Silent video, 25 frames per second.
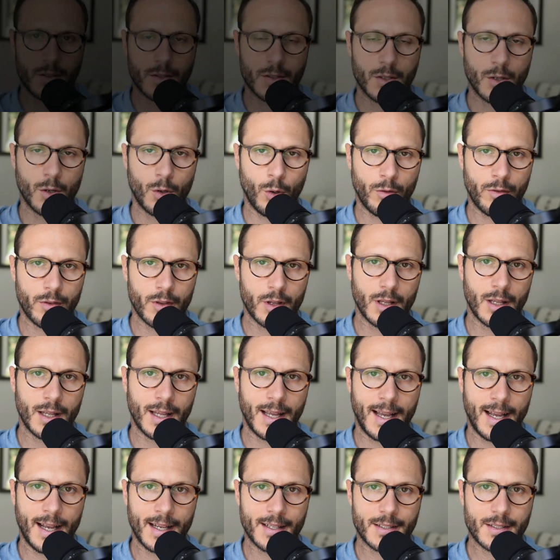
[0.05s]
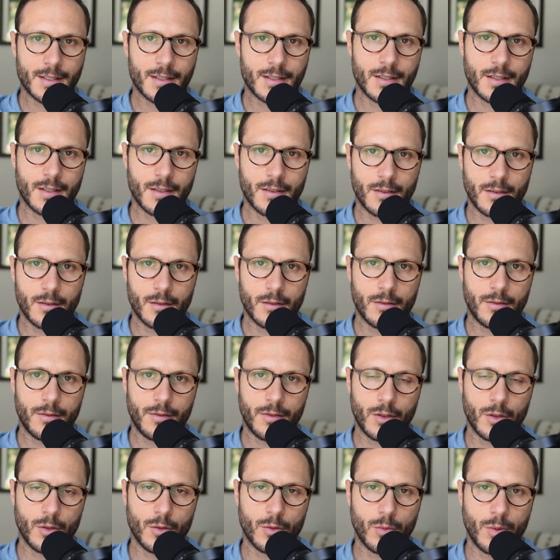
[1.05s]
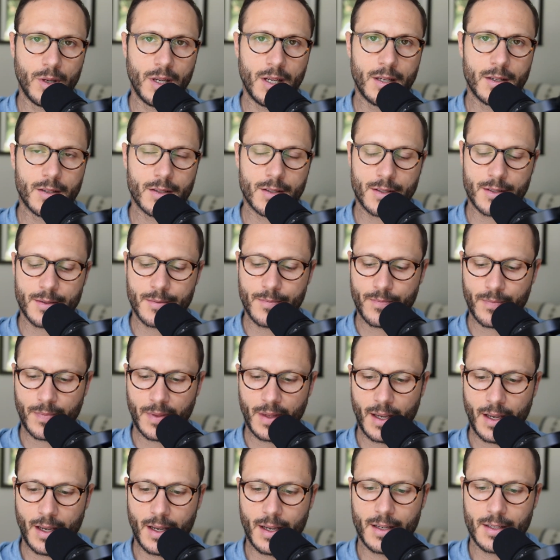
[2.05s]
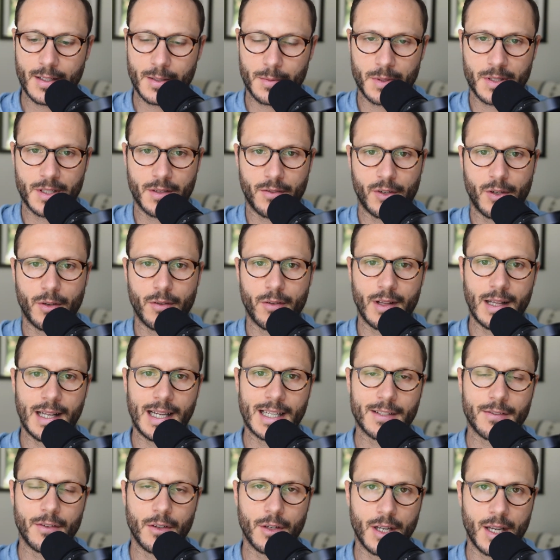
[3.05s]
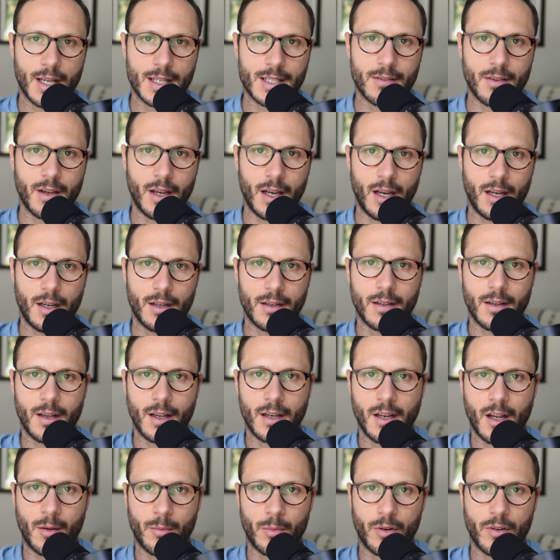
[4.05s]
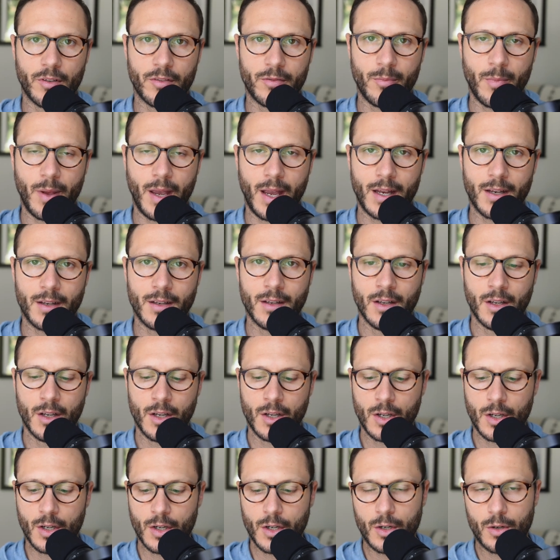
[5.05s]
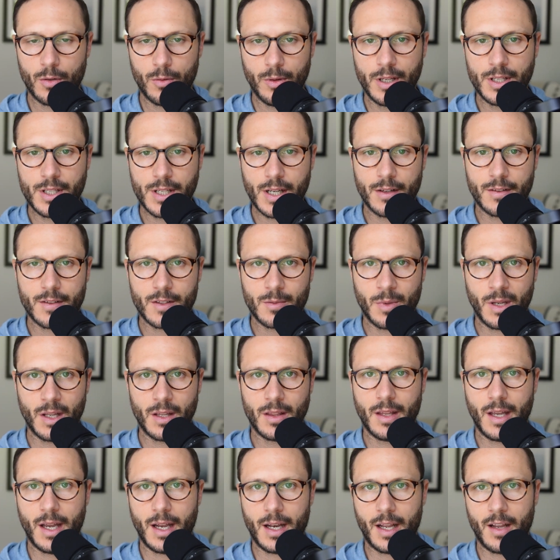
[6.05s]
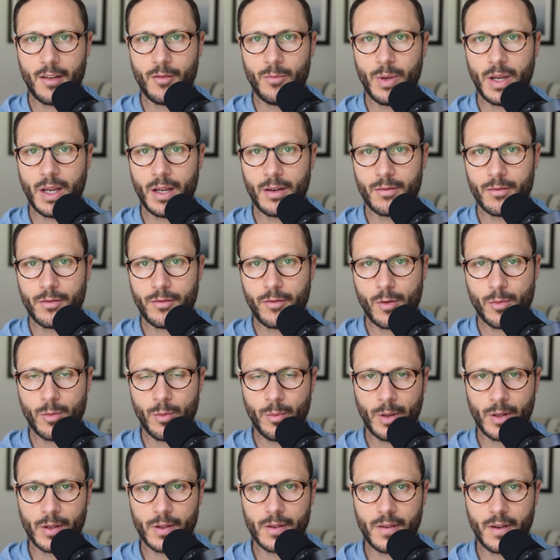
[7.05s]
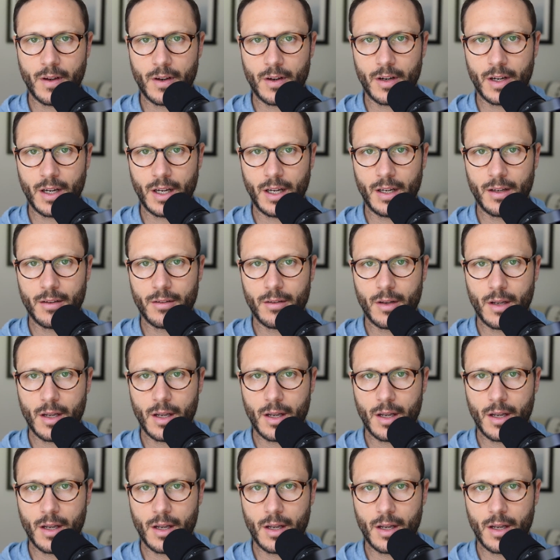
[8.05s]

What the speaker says: So over the last few weeks, specifically over the last few days, I've had a number of men reach out to me that have been former military,